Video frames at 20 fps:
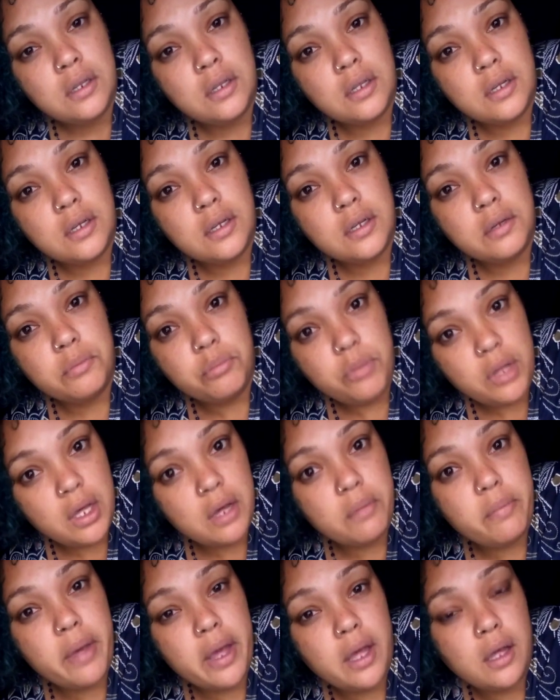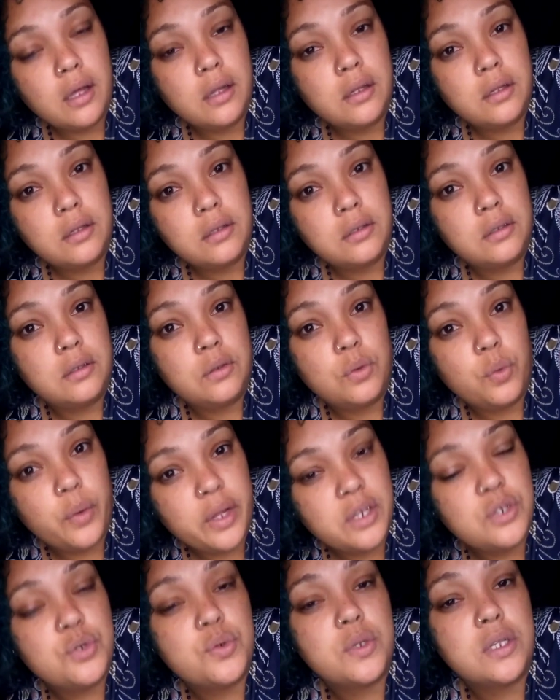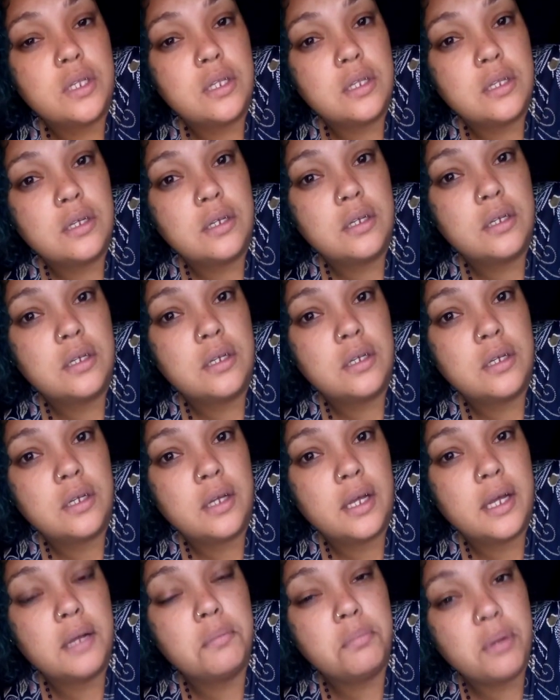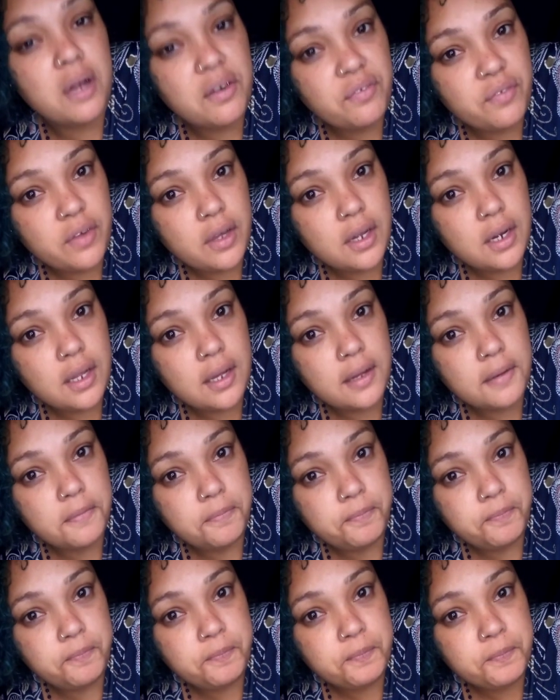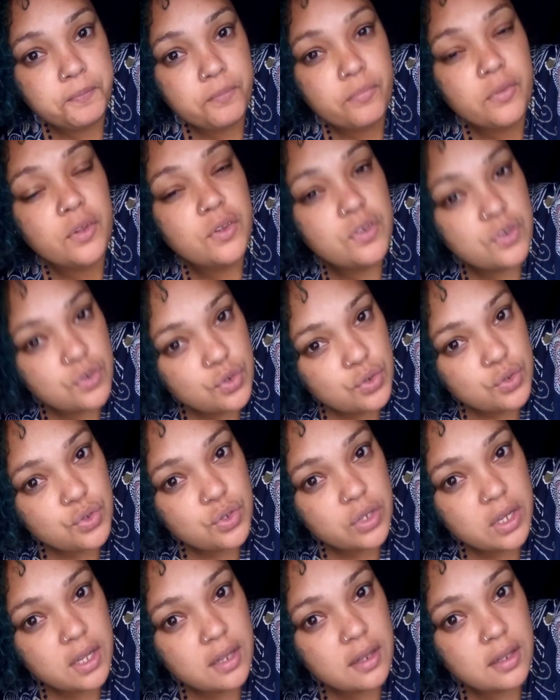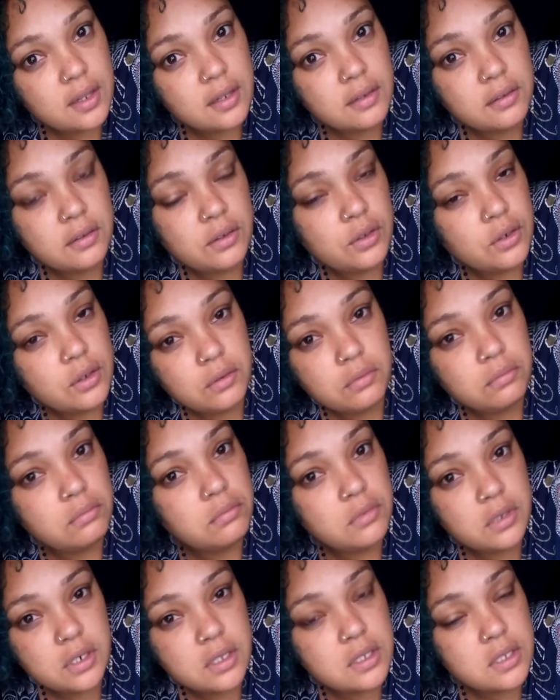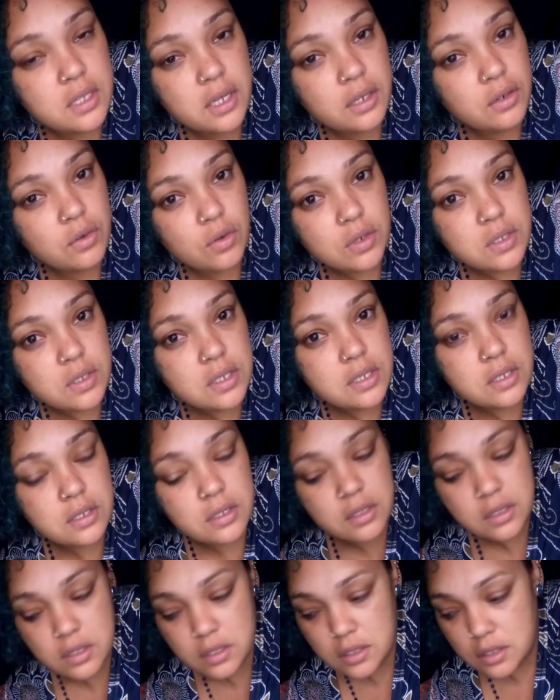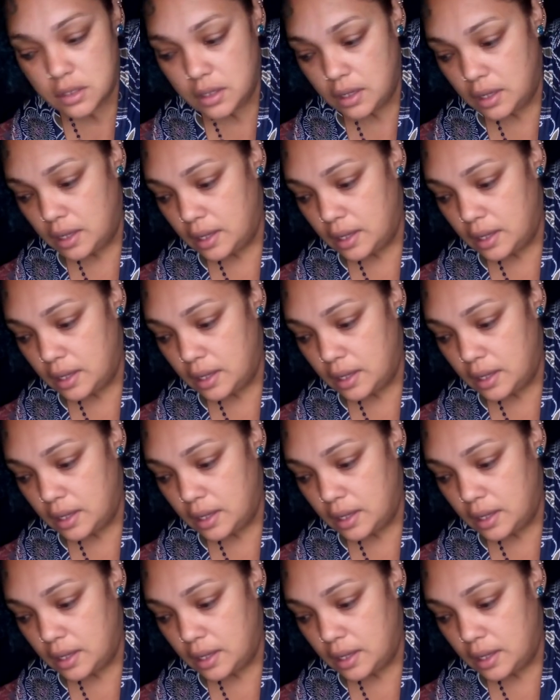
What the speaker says: The Merebank, Wentworth, and Bluff area stood together, you know, didn't take nonsense.